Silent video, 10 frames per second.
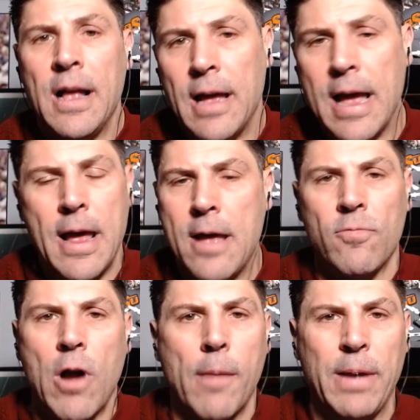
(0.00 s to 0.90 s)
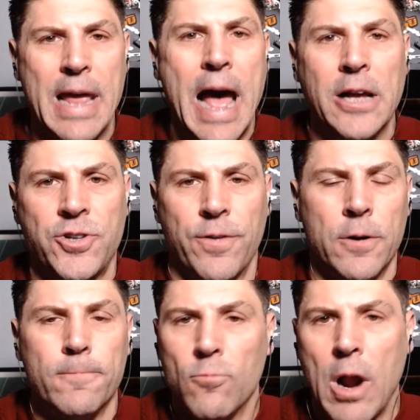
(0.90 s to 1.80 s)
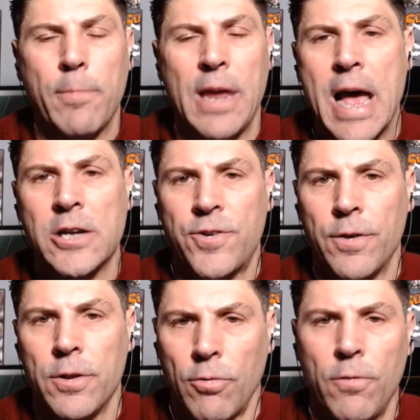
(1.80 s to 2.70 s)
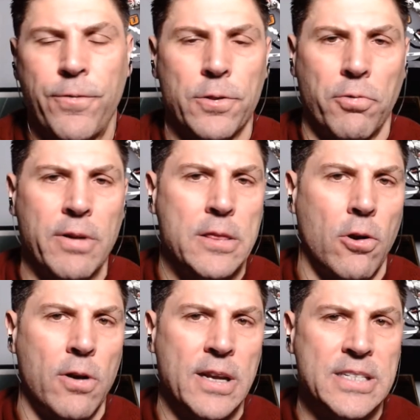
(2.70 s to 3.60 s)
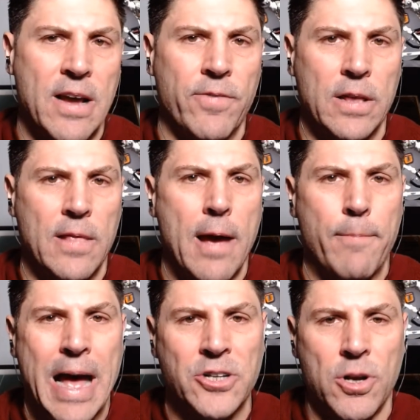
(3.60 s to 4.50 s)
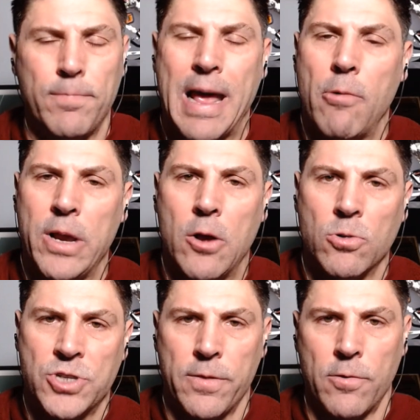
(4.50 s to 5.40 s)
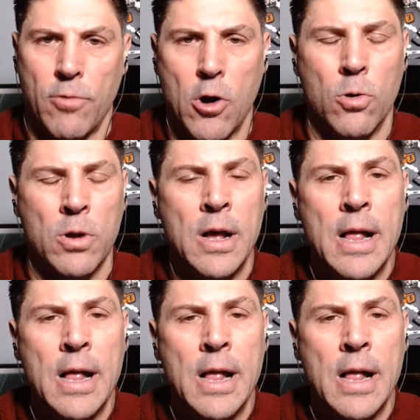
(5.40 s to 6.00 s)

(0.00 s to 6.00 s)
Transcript: And Robbie Ashford. Robbie Ashford threw for 337 in that matchup. Now he goes on the road.